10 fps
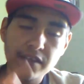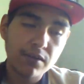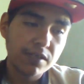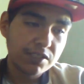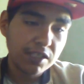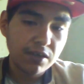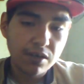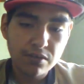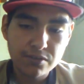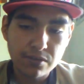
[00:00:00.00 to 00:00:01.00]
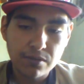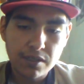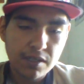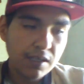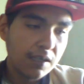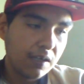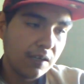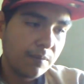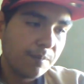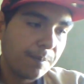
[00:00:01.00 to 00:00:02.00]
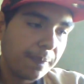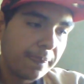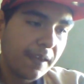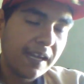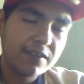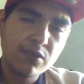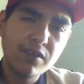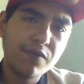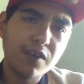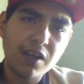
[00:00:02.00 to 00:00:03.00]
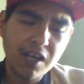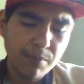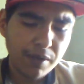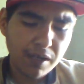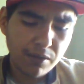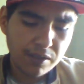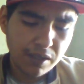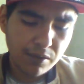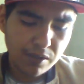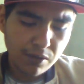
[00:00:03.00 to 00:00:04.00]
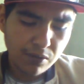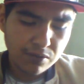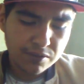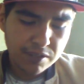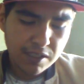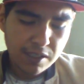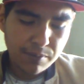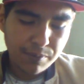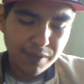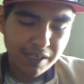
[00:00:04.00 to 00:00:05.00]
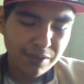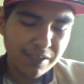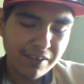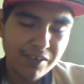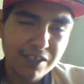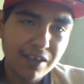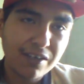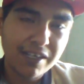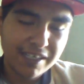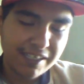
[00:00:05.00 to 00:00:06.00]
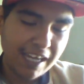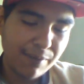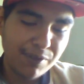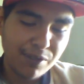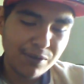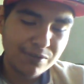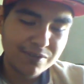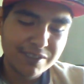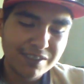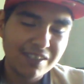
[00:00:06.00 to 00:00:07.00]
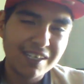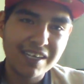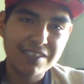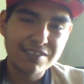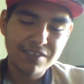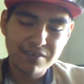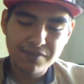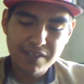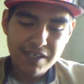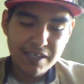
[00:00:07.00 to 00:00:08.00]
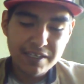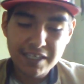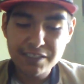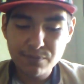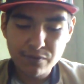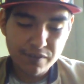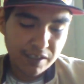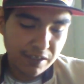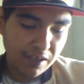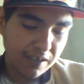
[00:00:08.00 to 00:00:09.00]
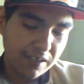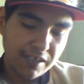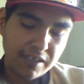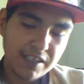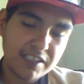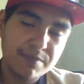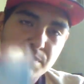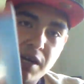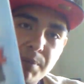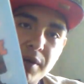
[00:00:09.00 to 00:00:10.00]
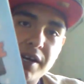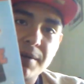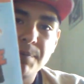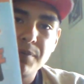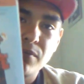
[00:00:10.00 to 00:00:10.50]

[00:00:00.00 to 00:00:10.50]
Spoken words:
give that one a check out also. I totally forgot about how it goes, but I know they have like a lot of like cameos and all that kind of stuff. Next movie I got is Popeye